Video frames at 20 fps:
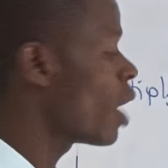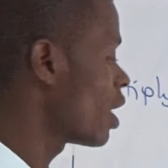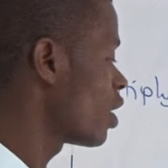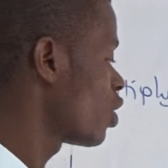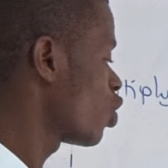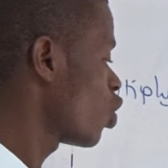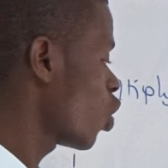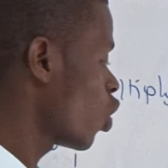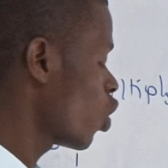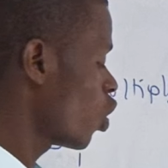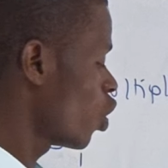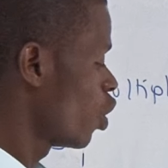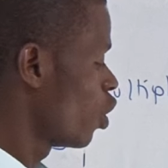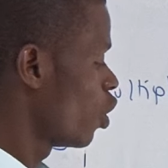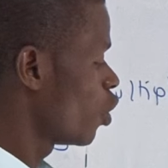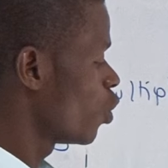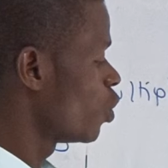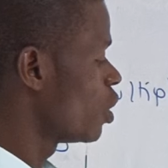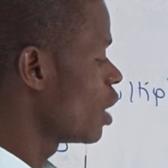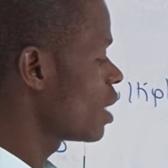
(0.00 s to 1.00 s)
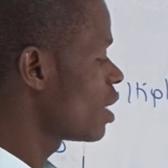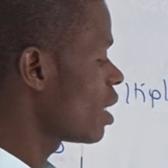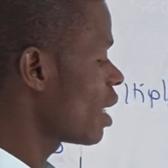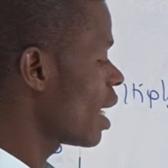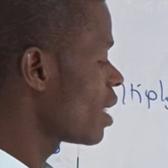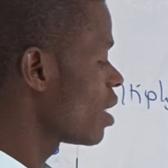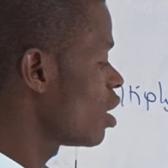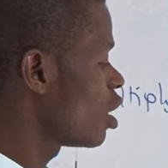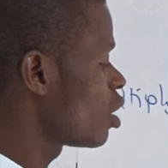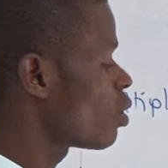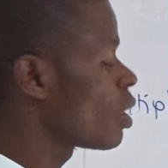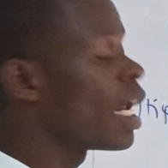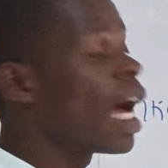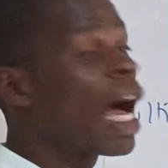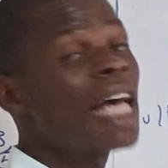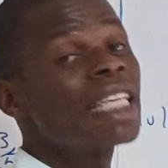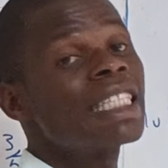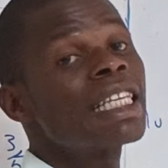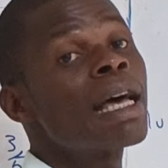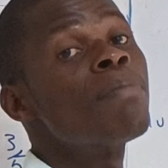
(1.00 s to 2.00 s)
1. So you just write this one
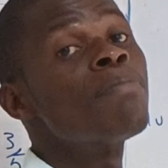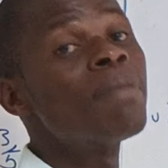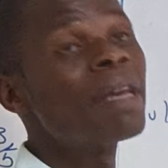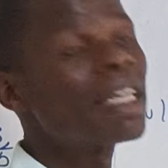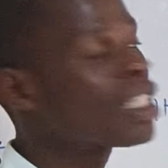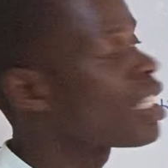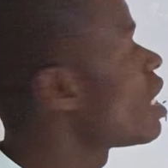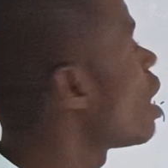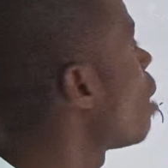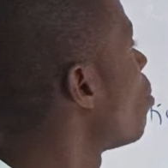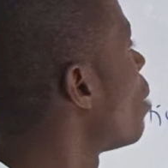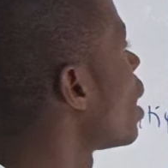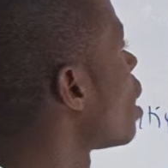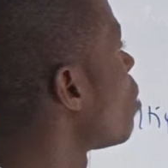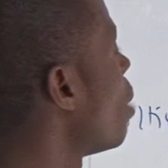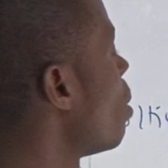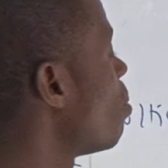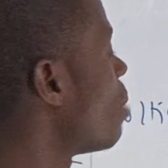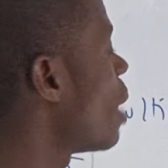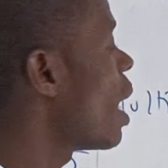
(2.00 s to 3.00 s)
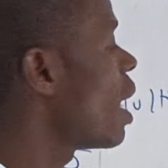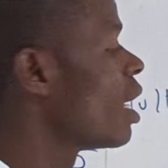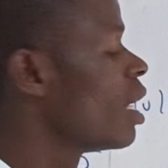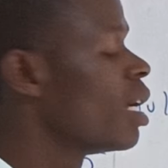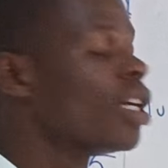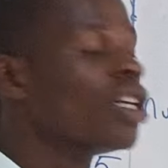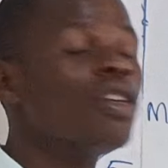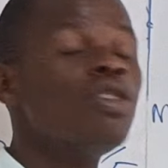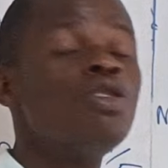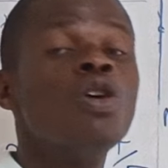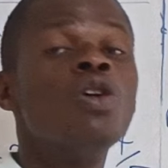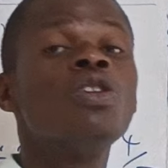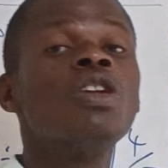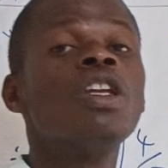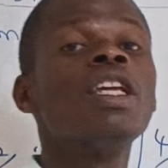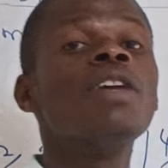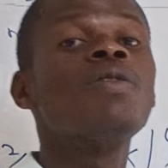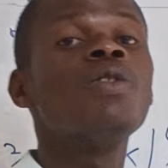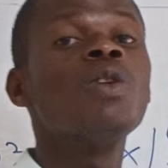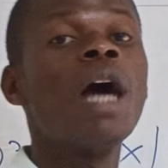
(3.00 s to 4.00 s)
as a mixed number. Remember,
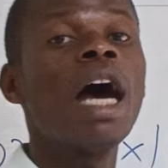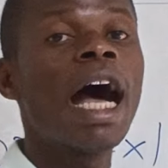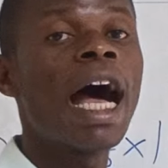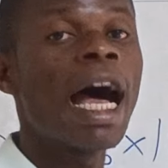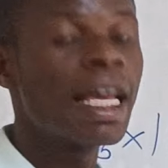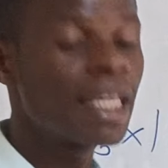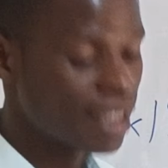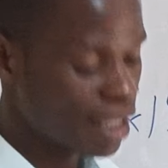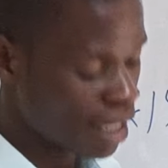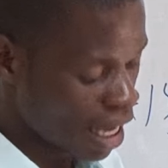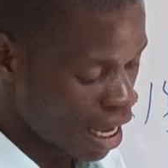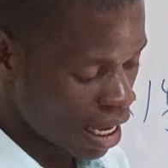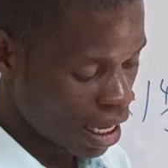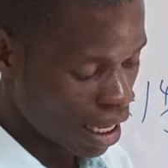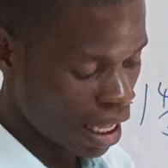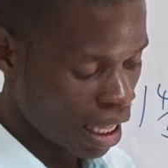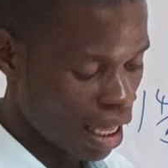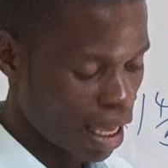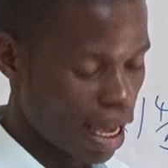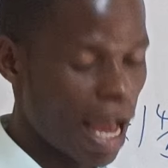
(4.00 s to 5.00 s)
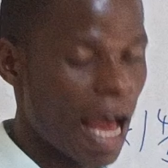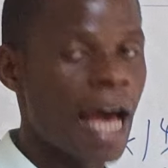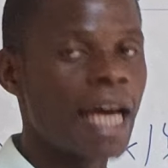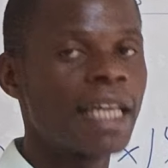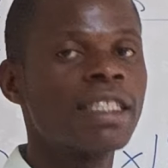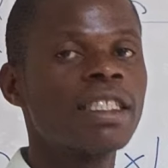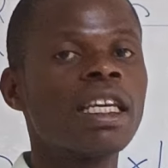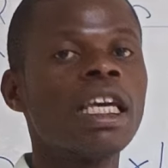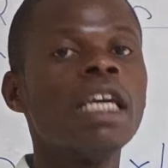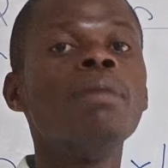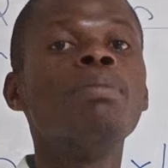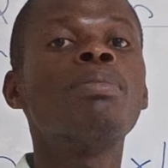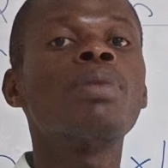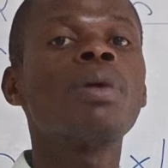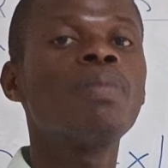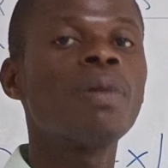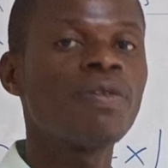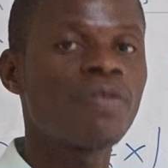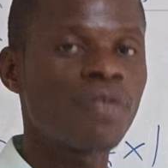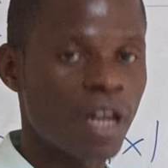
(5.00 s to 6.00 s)
don't leave your answer as
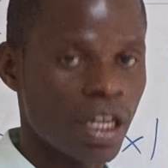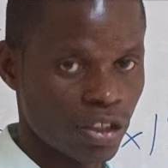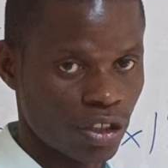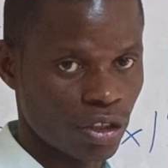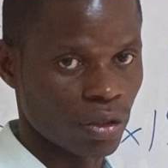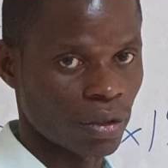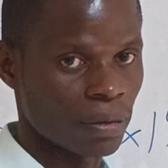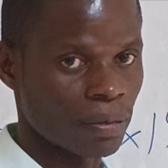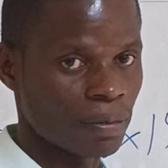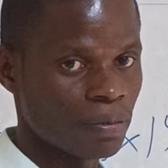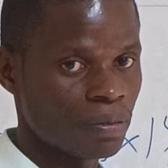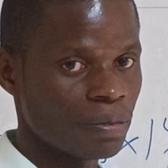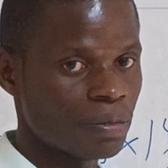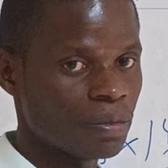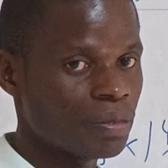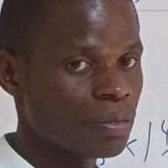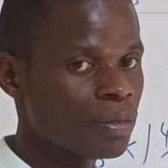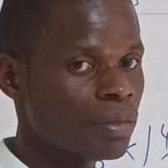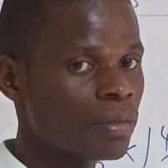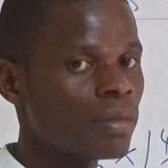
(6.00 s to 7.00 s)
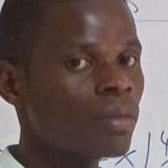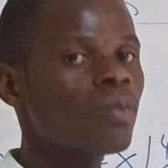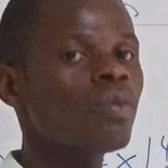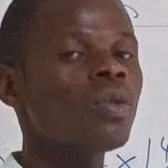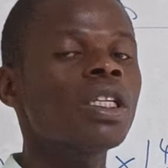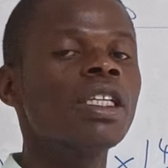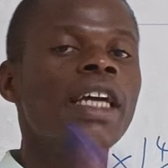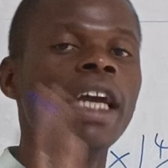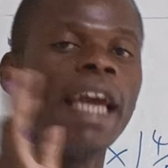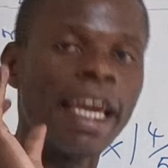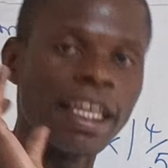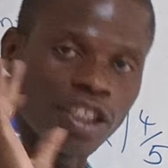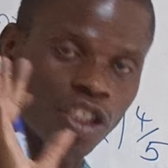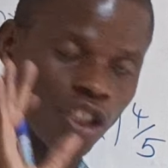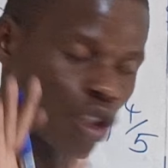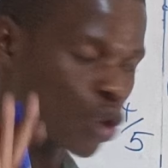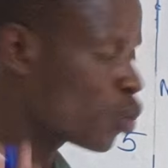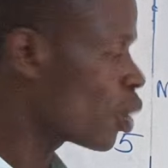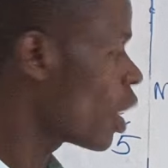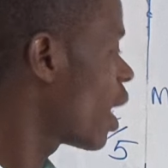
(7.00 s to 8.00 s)
improper fraction.
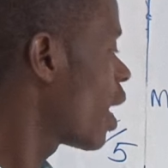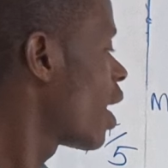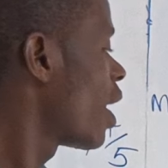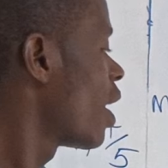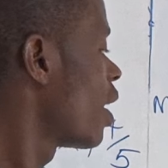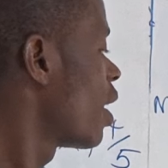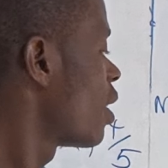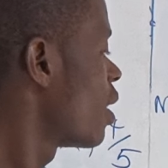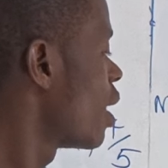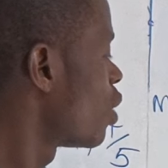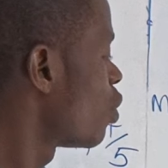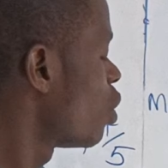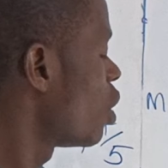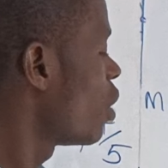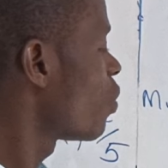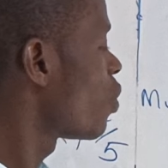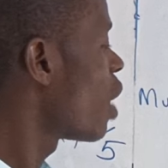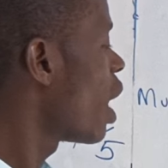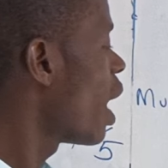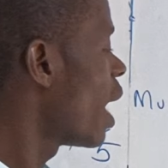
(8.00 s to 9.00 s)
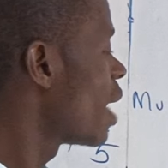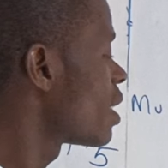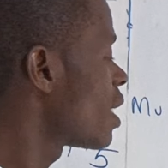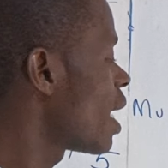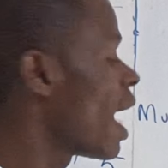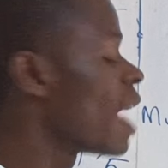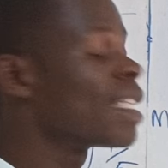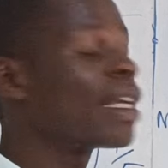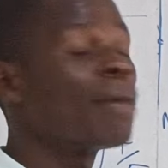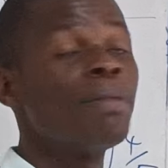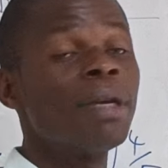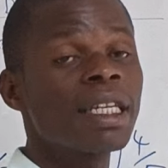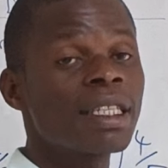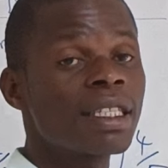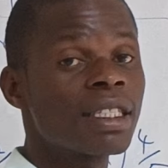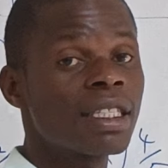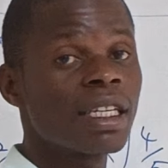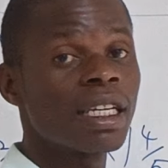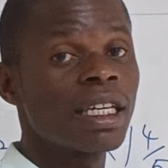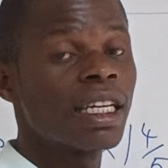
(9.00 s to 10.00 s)
Ensure that you leave your answer as a
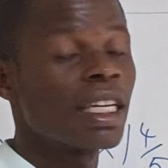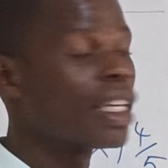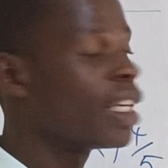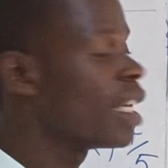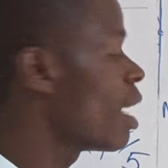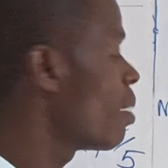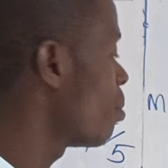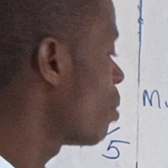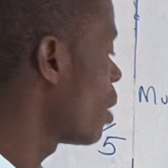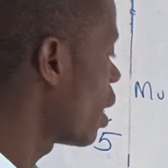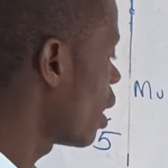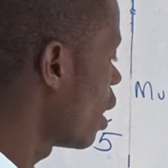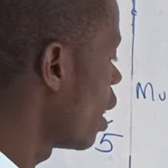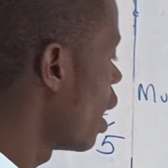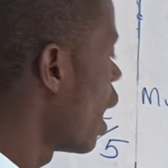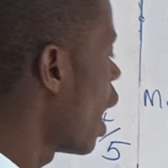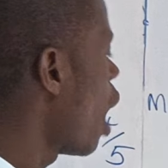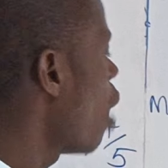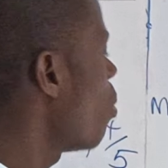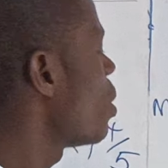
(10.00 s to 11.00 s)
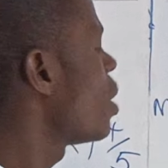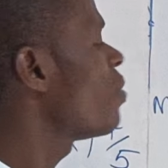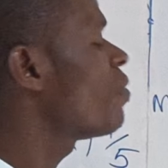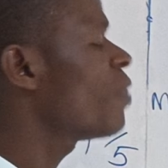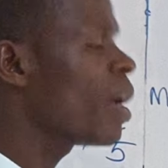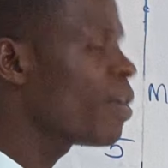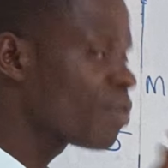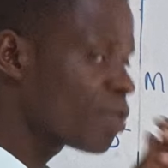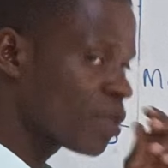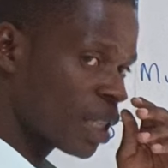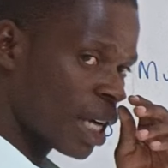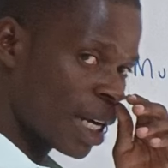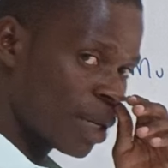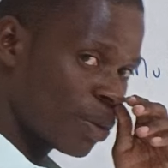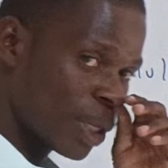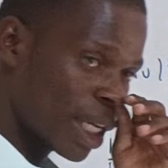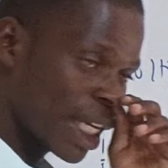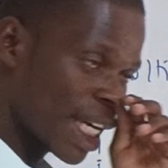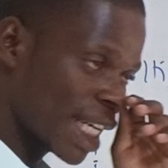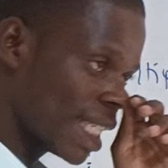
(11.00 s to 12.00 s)
mixed number. How many 5s
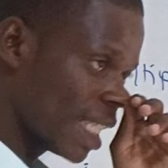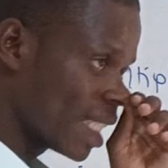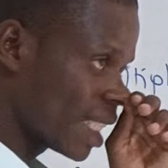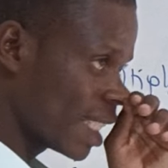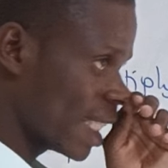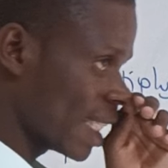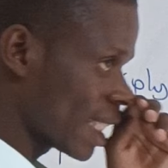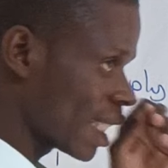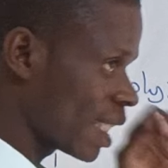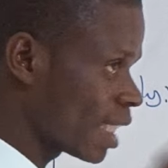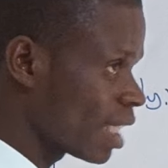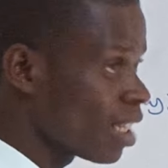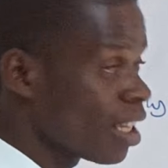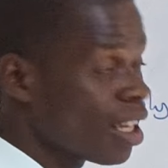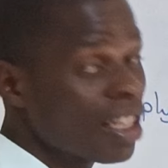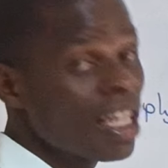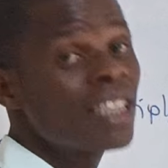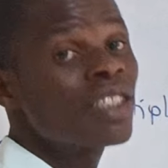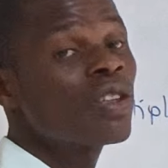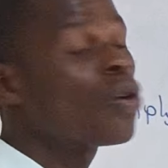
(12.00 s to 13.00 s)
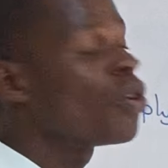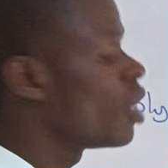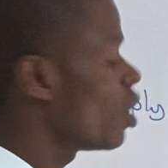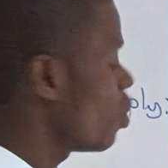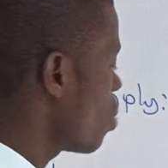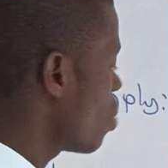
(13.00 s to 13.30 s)
can we get in 6? That's only